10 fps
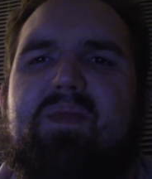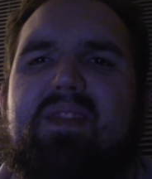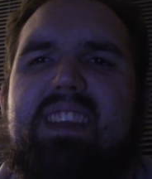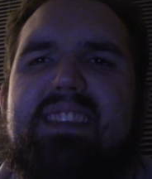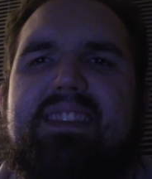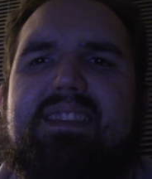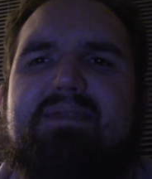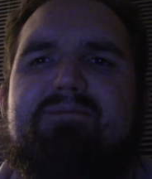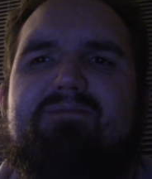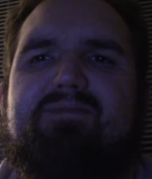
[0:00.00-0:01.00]
this
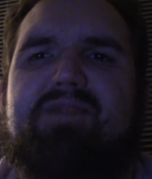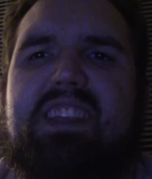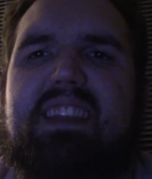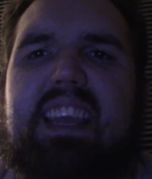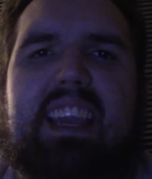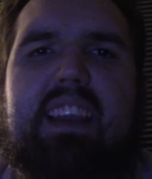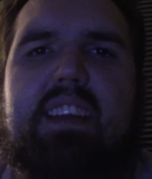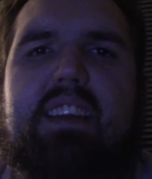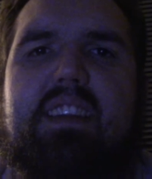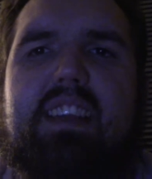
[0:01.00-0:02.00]
thing
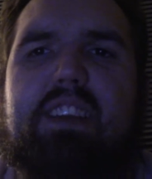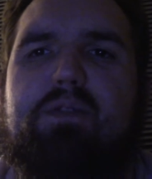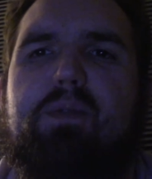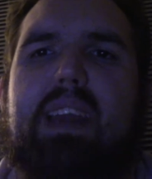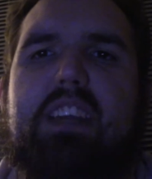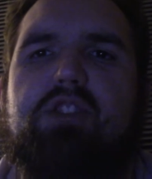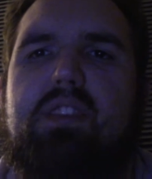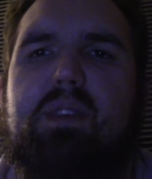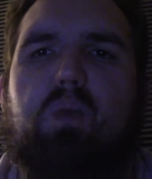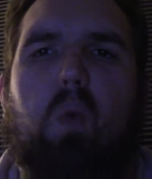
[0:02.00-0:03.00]
that you don't
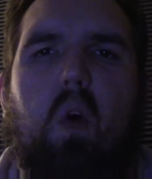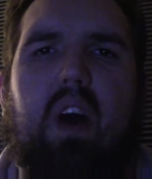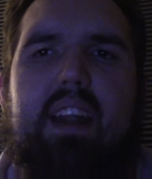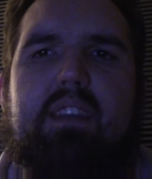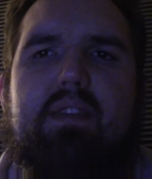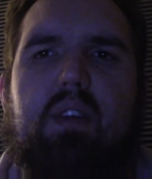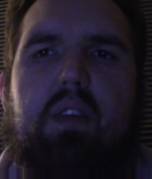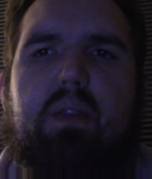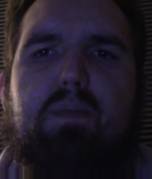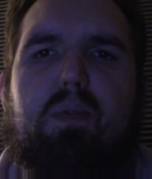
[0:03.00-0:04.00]
actually want on
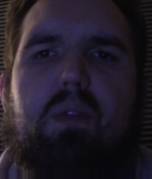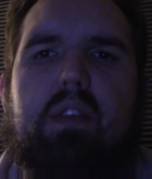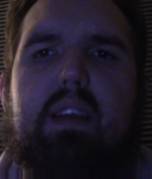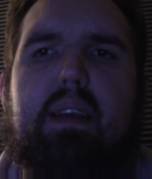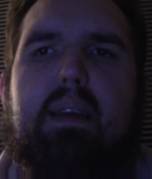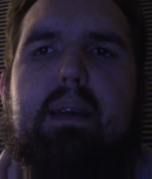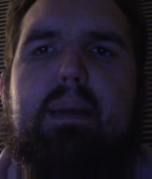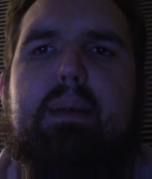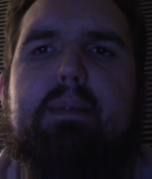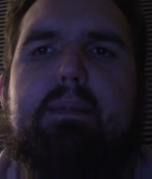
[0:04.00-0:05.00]
the board.
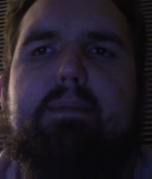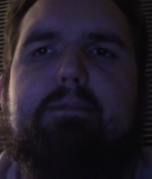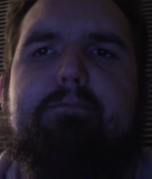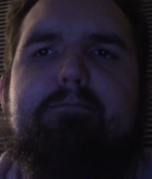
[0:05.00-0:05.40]
Um,